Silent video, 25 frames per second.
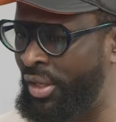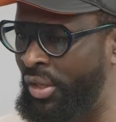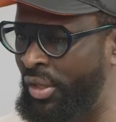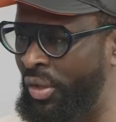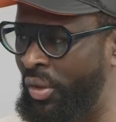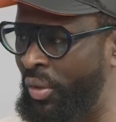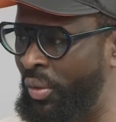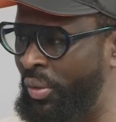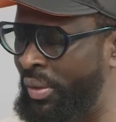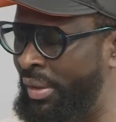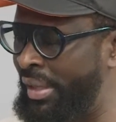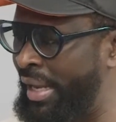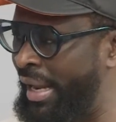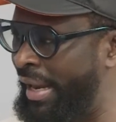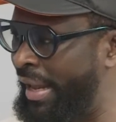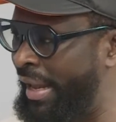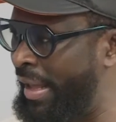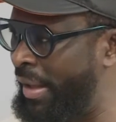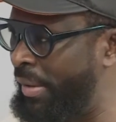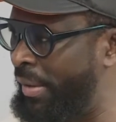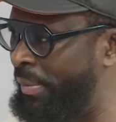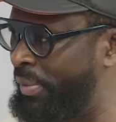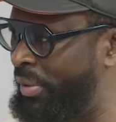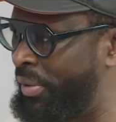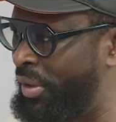that
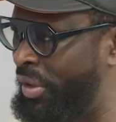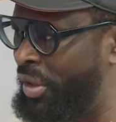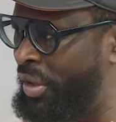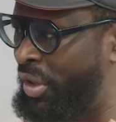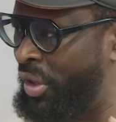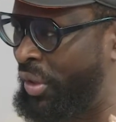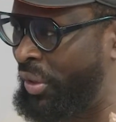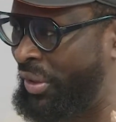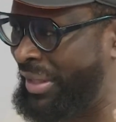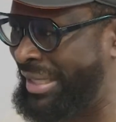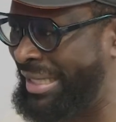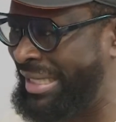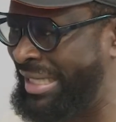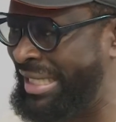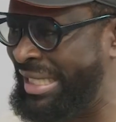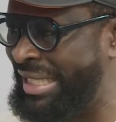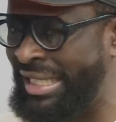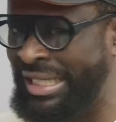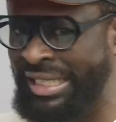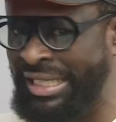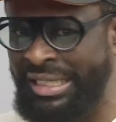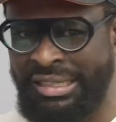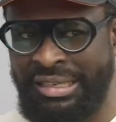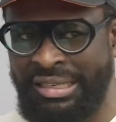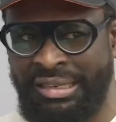help your
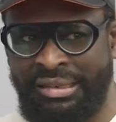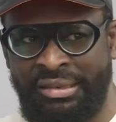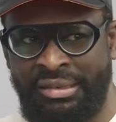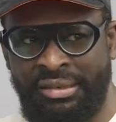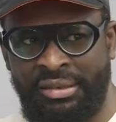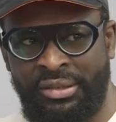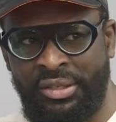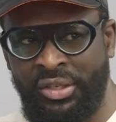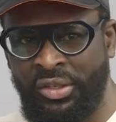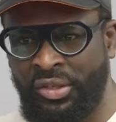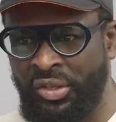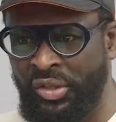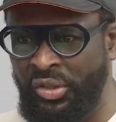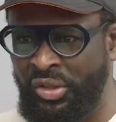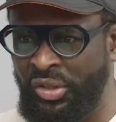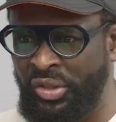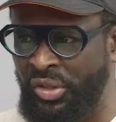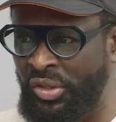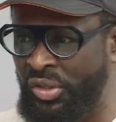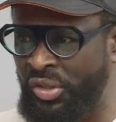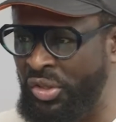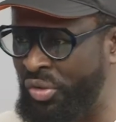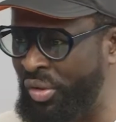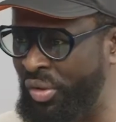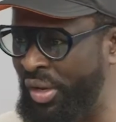seed,
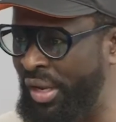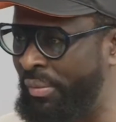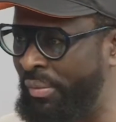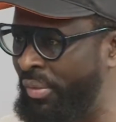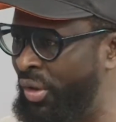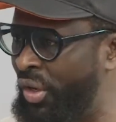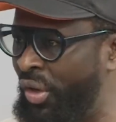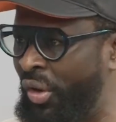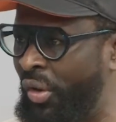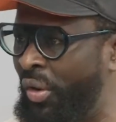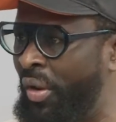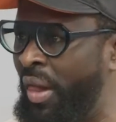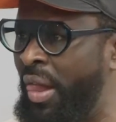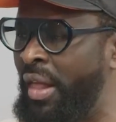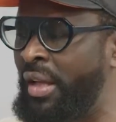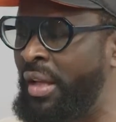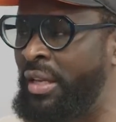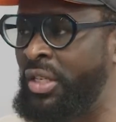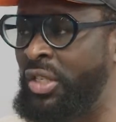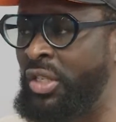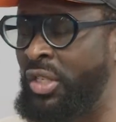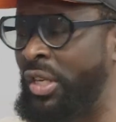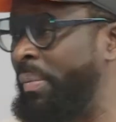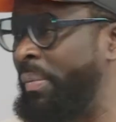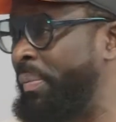your dream.
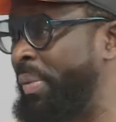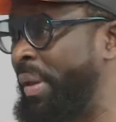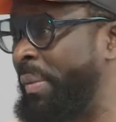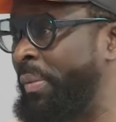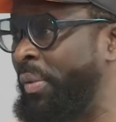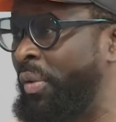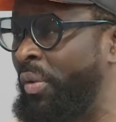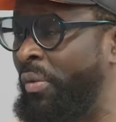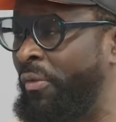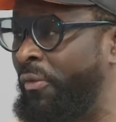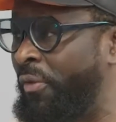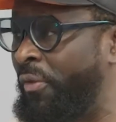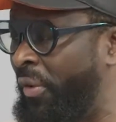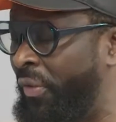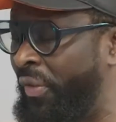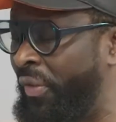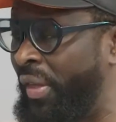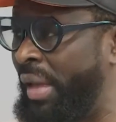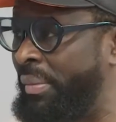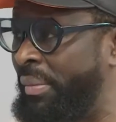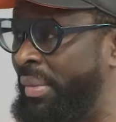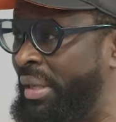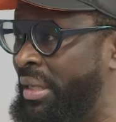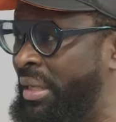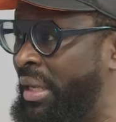Some people, for
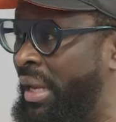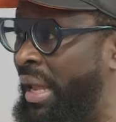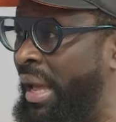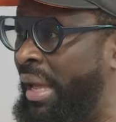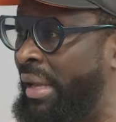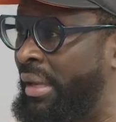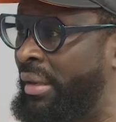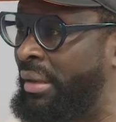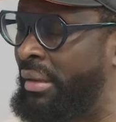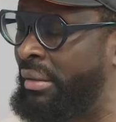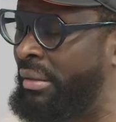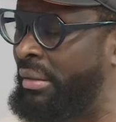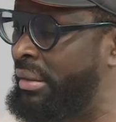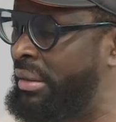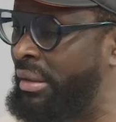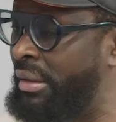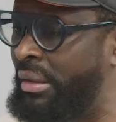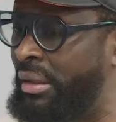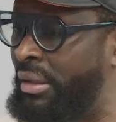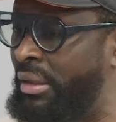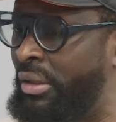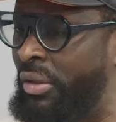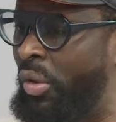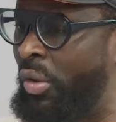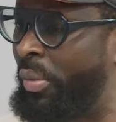them, it's like,
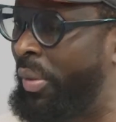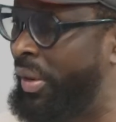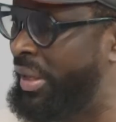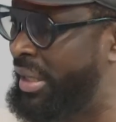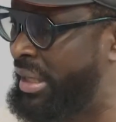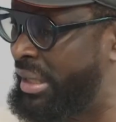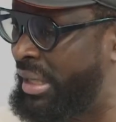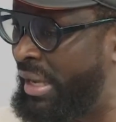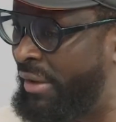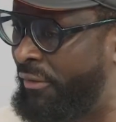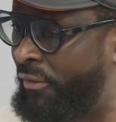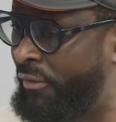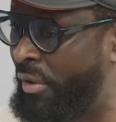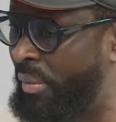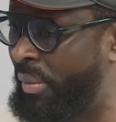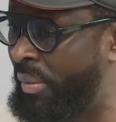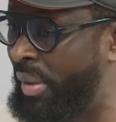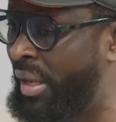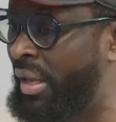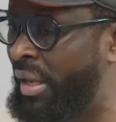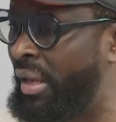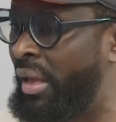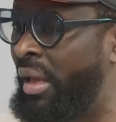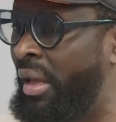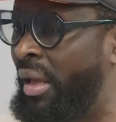nobody's there for
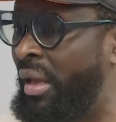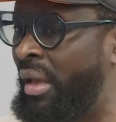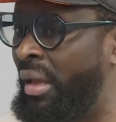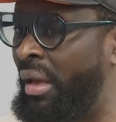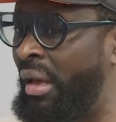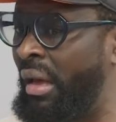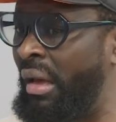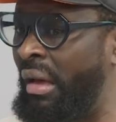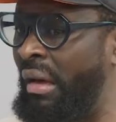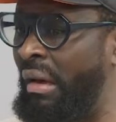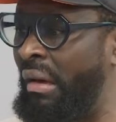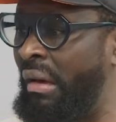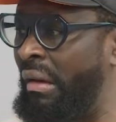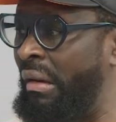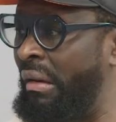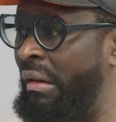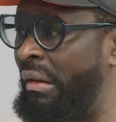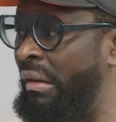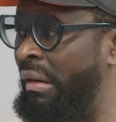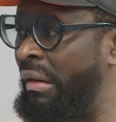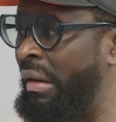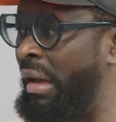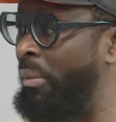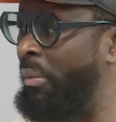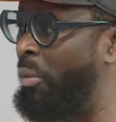me.
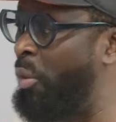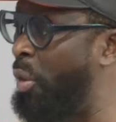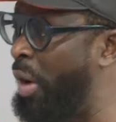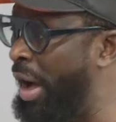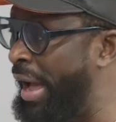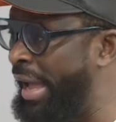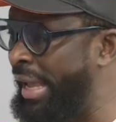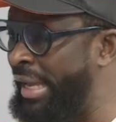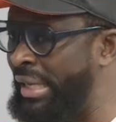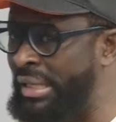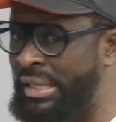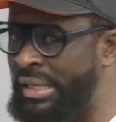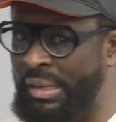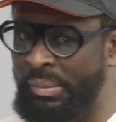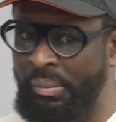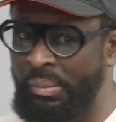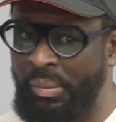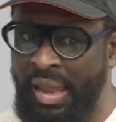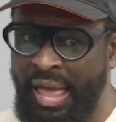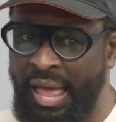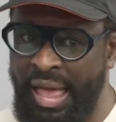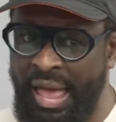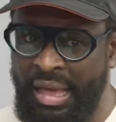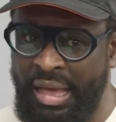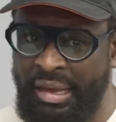I'm white,
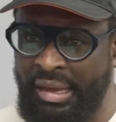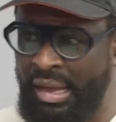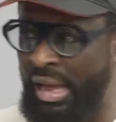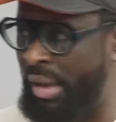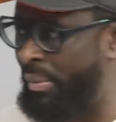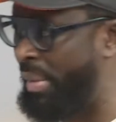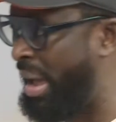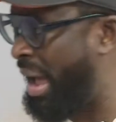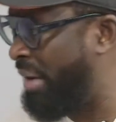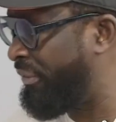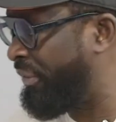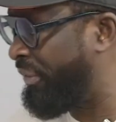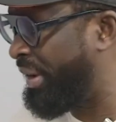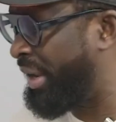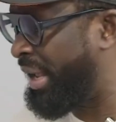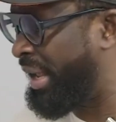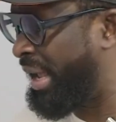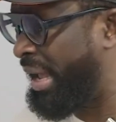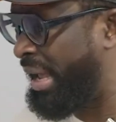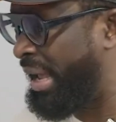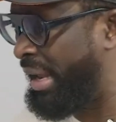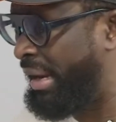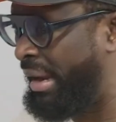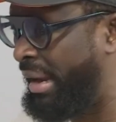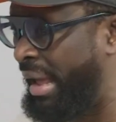I'm Black, I'm
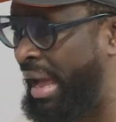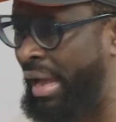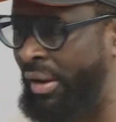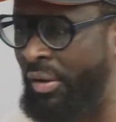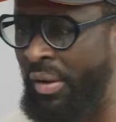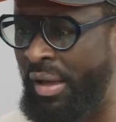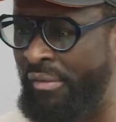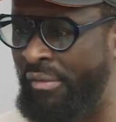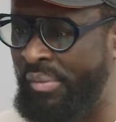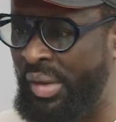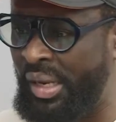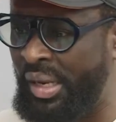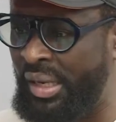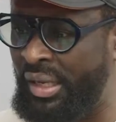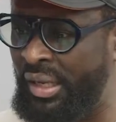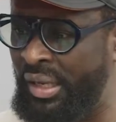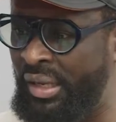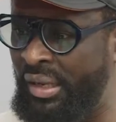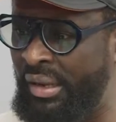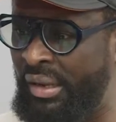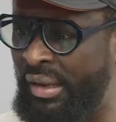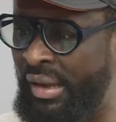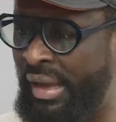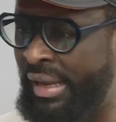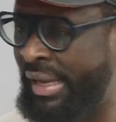African, I don't have
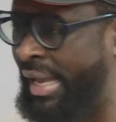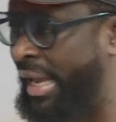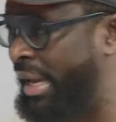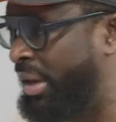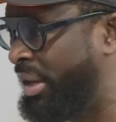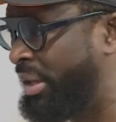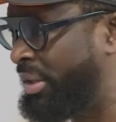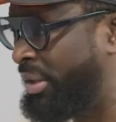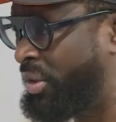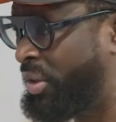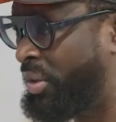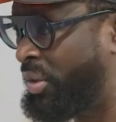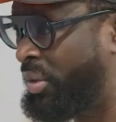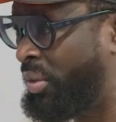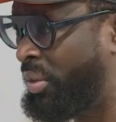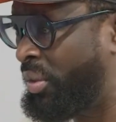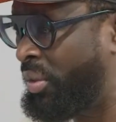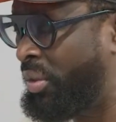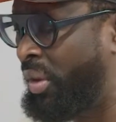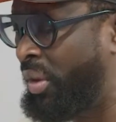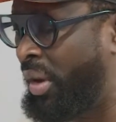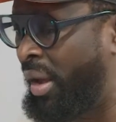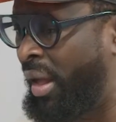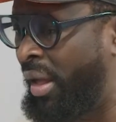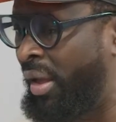money, I can't go to
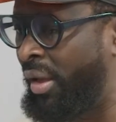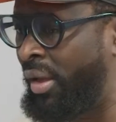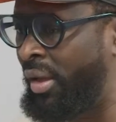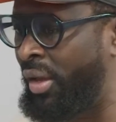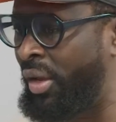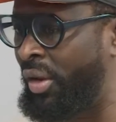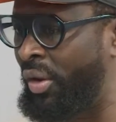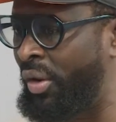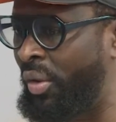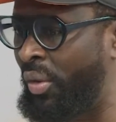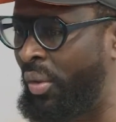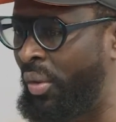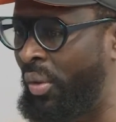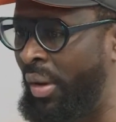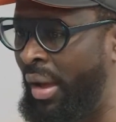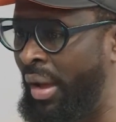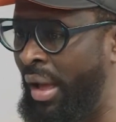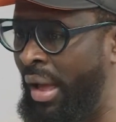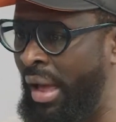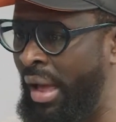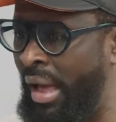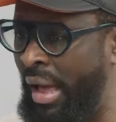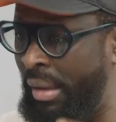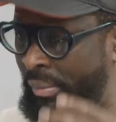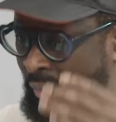school,
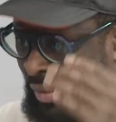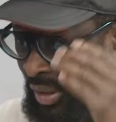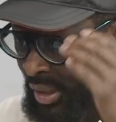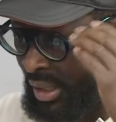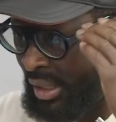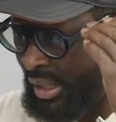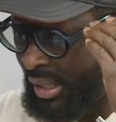I'm